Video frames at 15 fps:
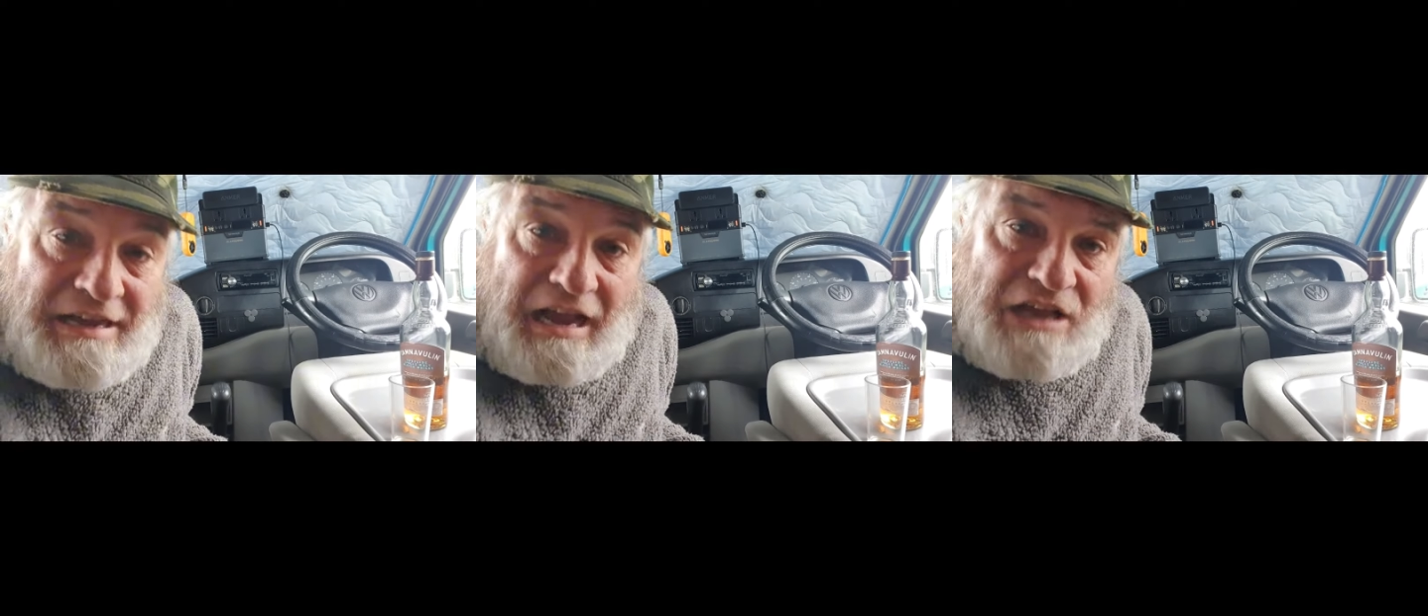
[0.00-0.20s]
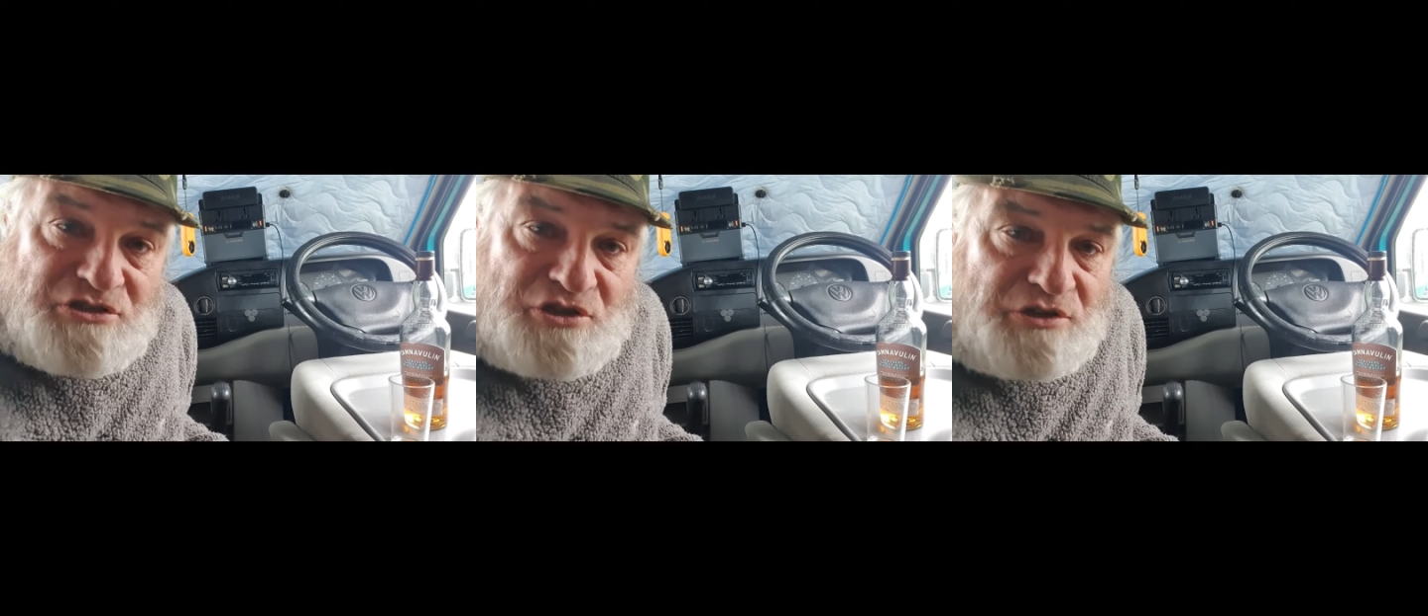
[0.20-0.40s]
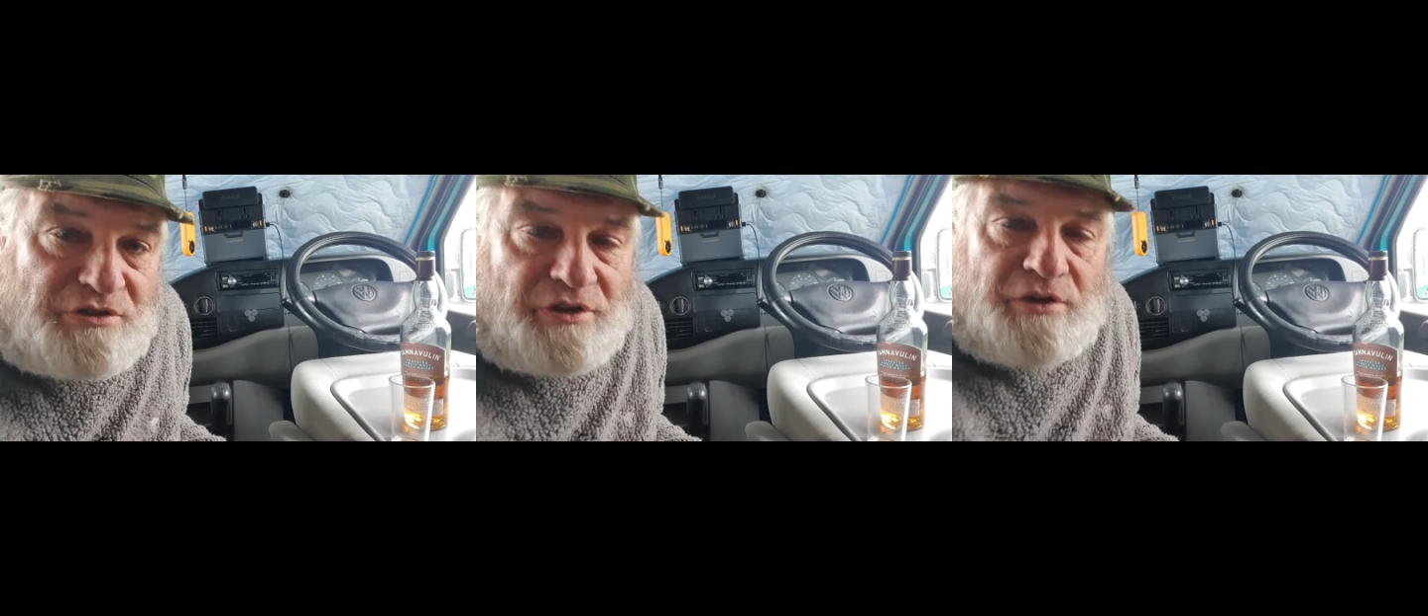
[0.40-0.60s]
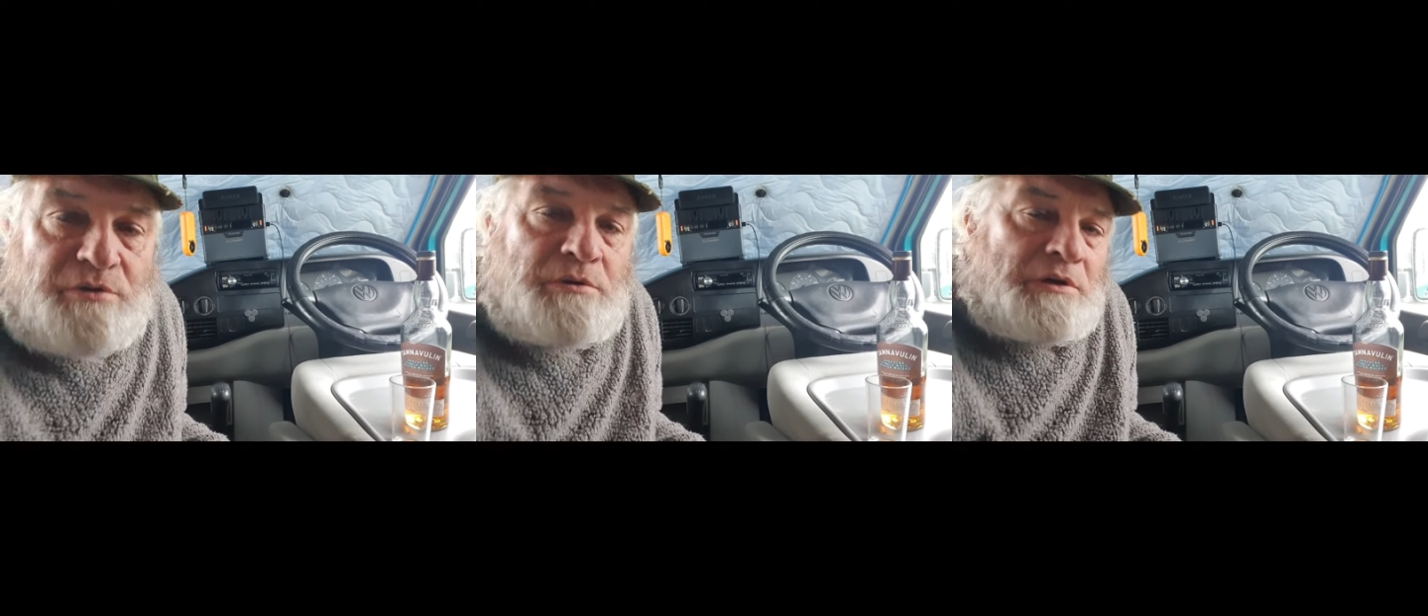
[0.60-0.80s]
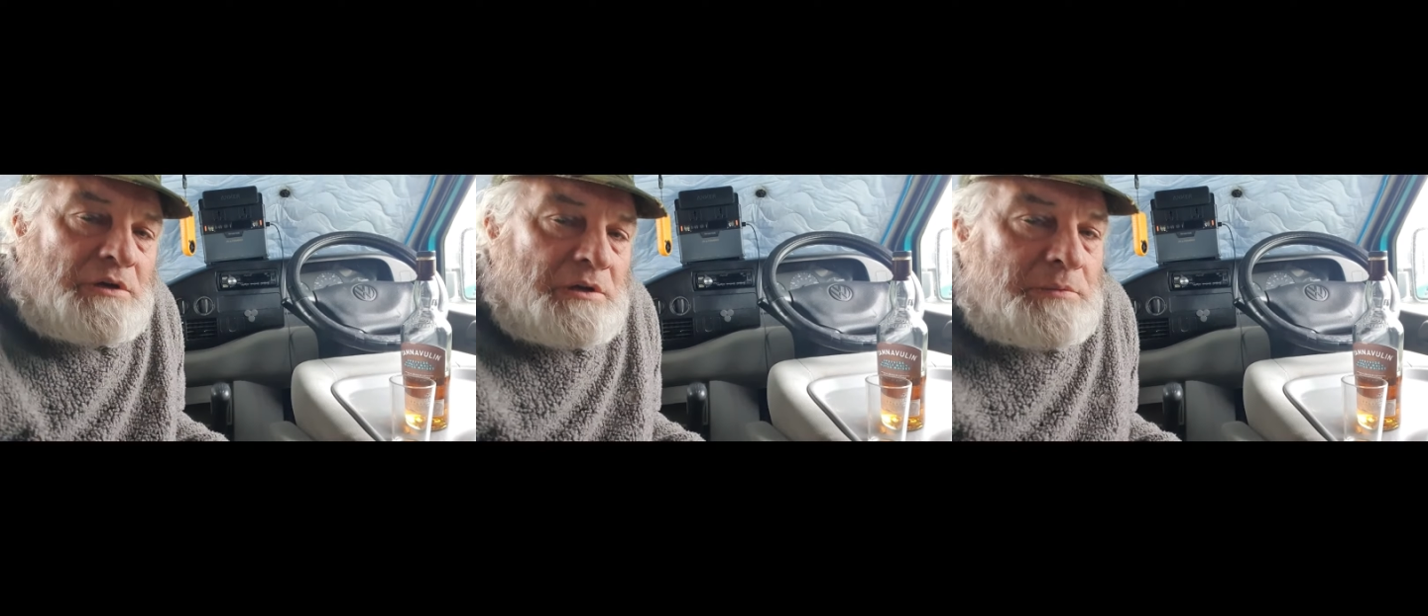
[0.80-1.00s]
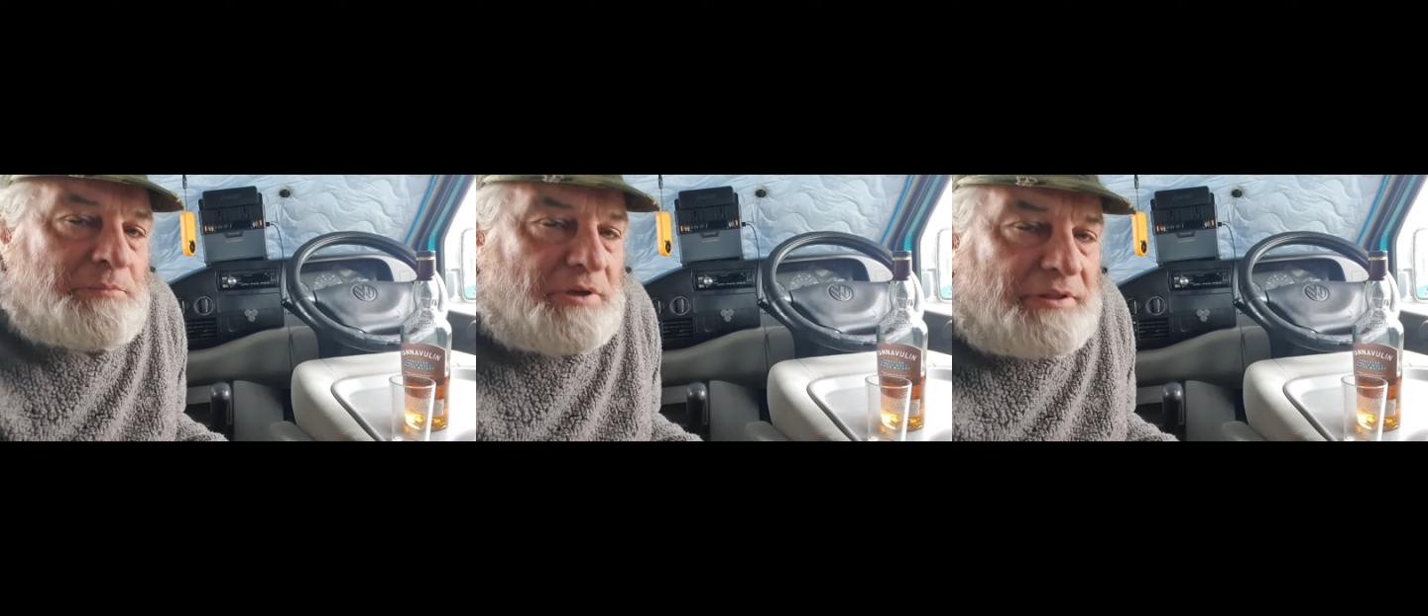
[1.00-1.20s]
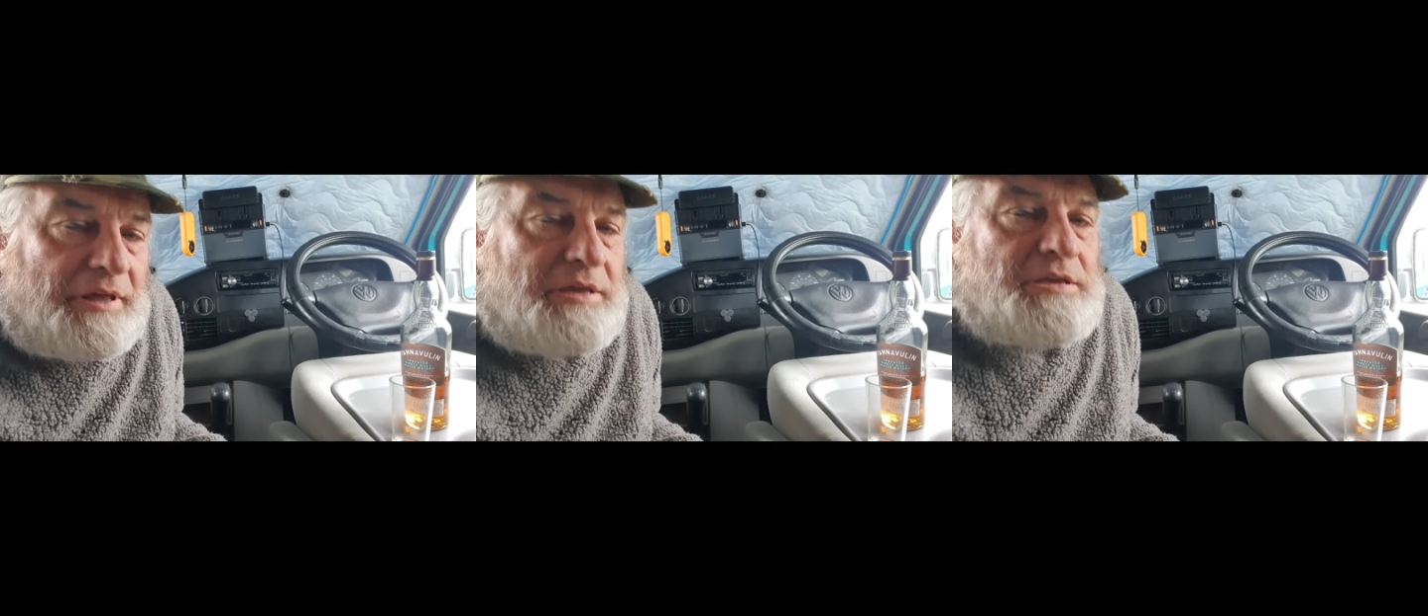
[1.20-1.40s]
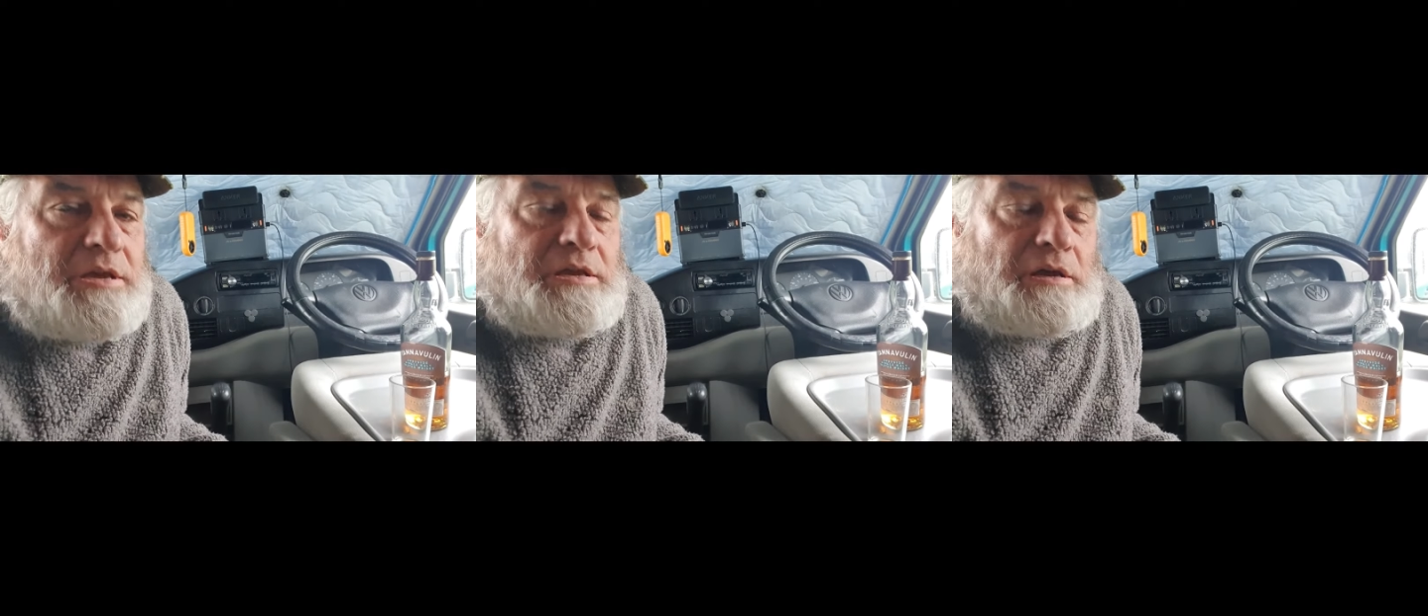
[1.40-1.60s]
as you do, but there
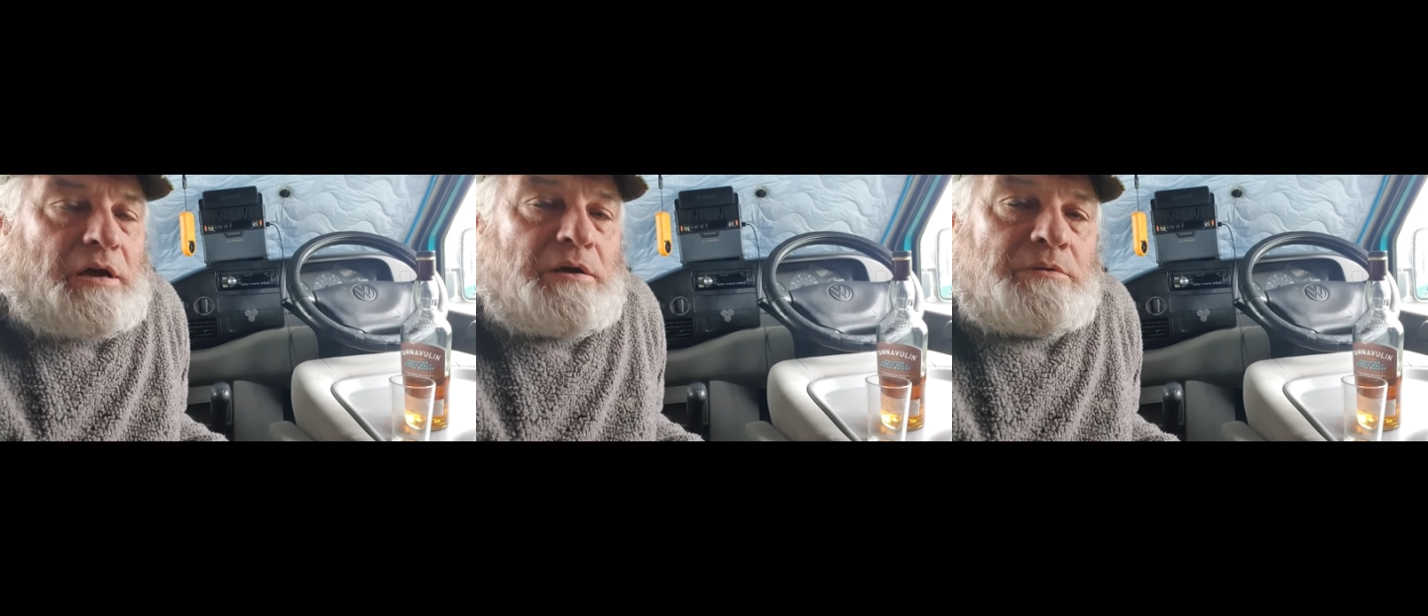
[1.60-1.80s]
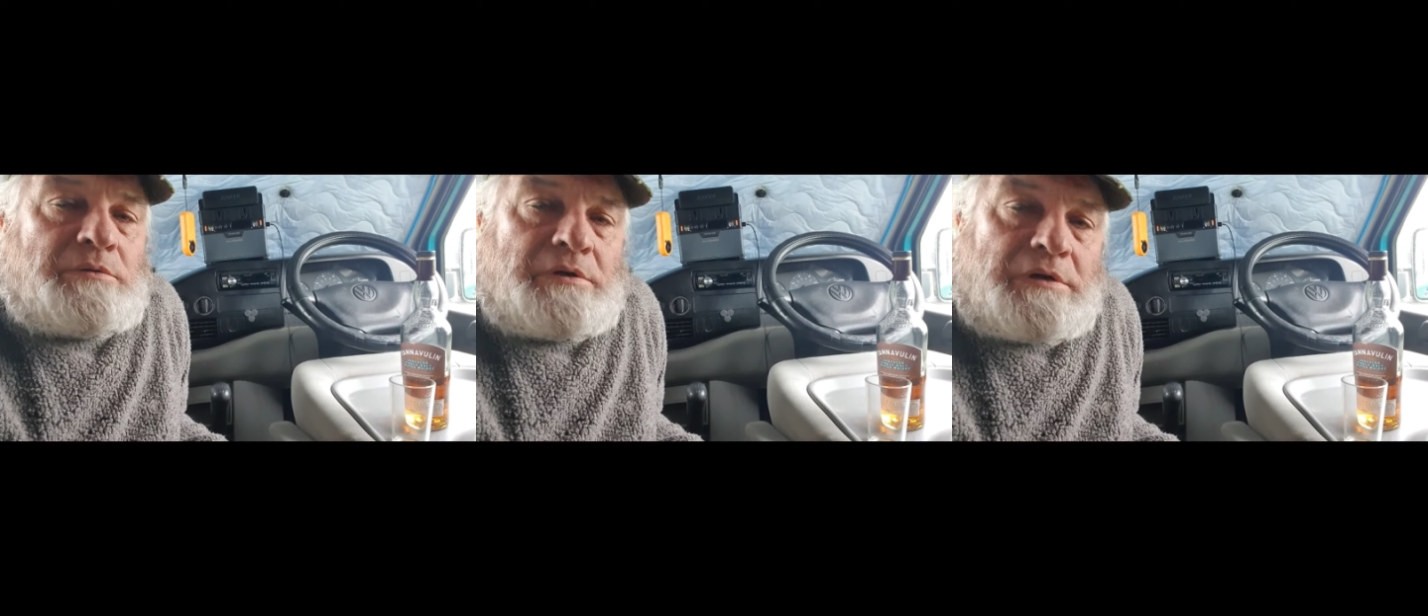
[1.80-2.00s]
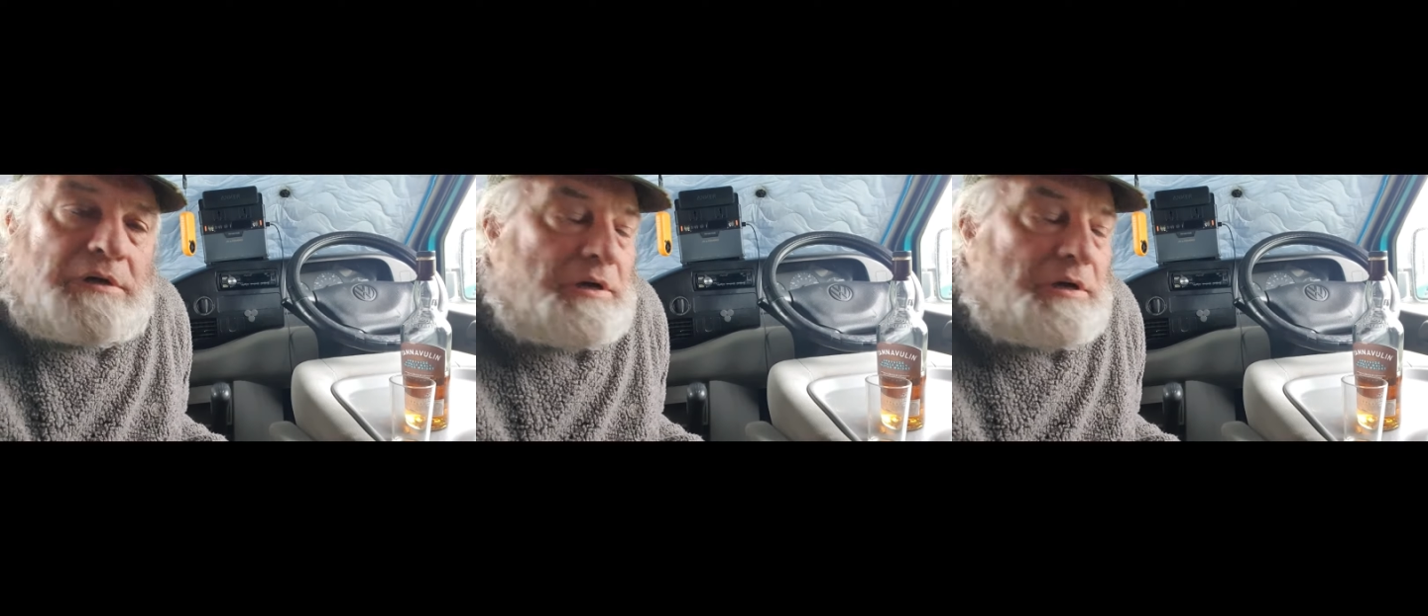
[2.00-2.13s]
you go.